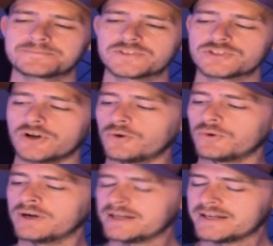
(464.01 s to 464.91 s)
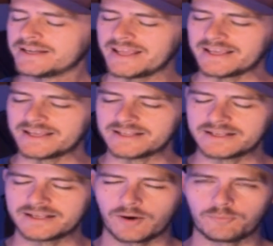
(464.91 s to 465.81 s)
So
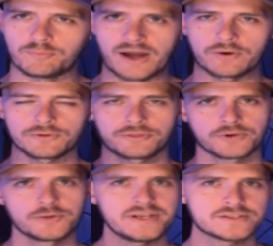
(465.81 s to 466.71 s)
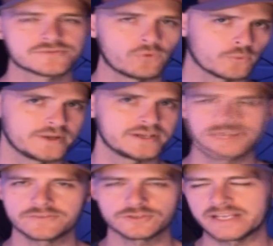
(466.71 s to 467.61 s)
in about 3 weeks, 4 weeks,
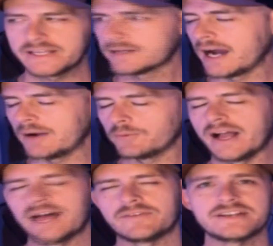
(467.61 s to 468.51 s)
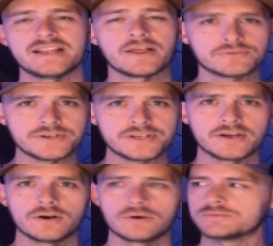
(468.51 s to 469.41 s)
give or take, I will have another
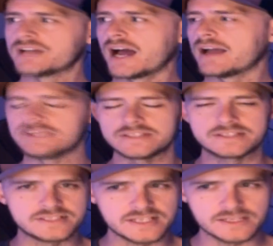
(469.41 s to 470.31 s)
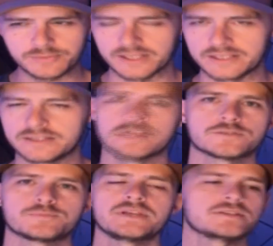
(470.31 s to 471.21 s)
video diving deep into
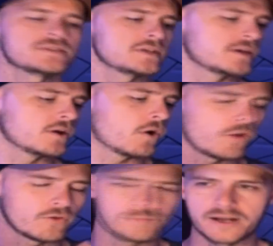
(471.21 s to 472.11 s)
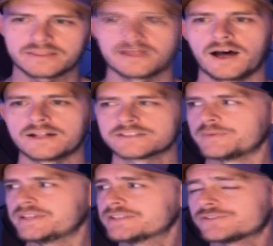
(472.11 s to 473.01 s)
this PC, all of my thoughts.
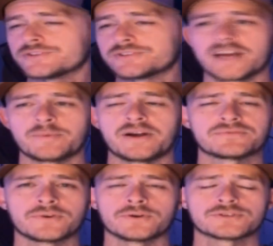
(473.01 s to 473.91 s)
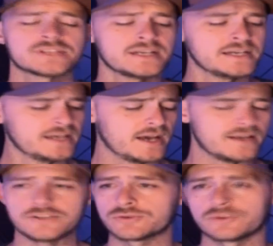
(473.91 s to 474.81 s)
This is just kind of my first
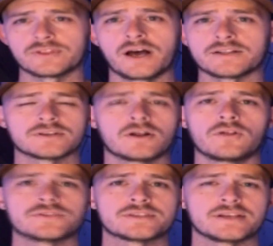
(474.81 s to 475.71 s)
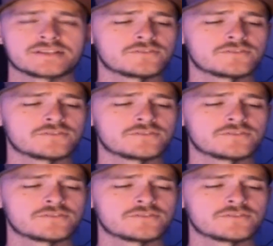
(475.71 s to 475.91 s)
initial thoughts on all these things.